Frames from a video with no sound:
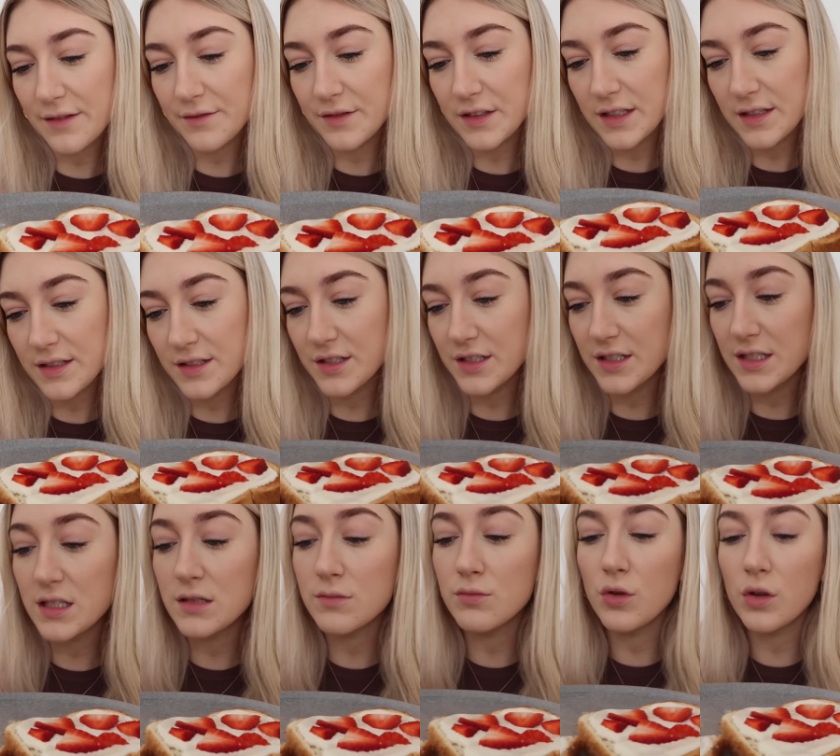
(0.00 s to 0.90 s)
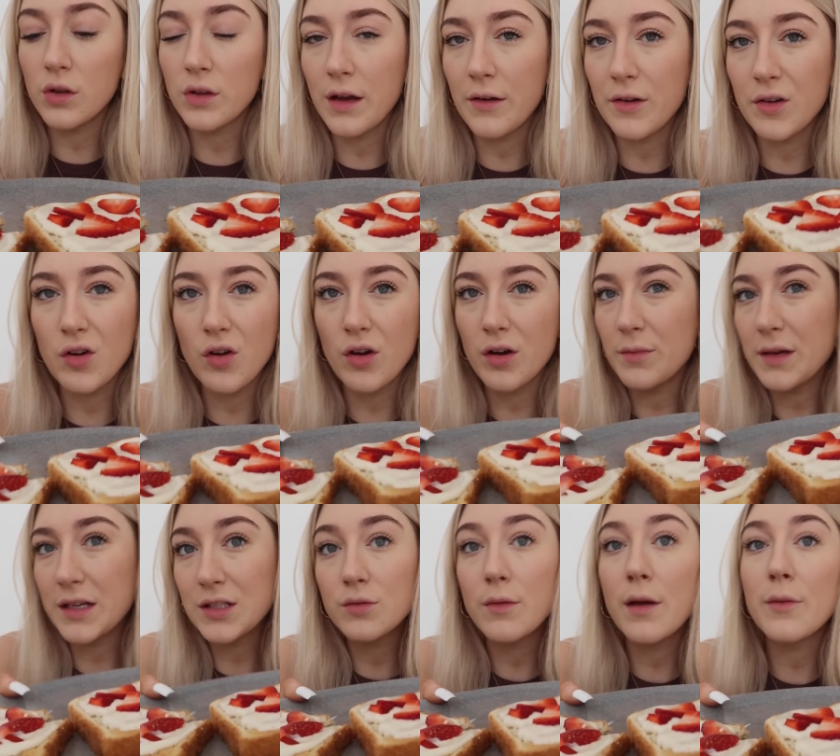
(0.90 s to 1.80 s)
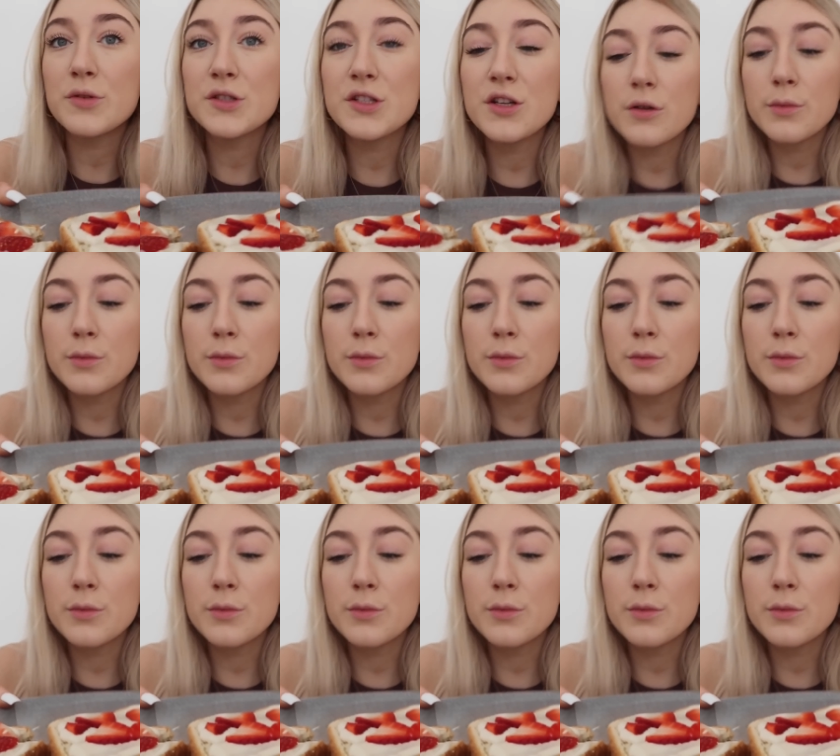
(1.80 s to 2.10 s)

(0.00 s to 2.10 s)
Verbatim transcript: out of it. It's just smooth light ricotta mixed with maple